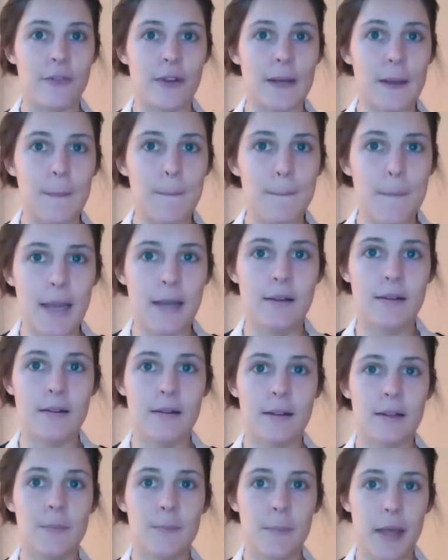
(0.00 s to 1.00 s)

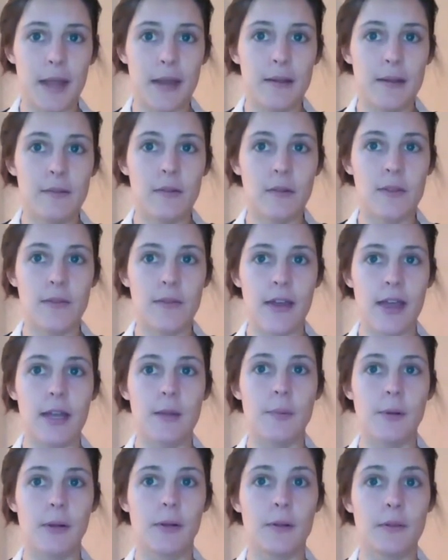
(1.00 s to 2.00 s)
fundamentally depends on the
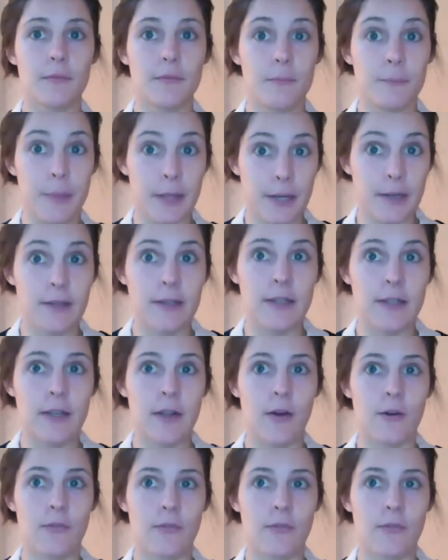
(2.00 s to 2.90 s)
availability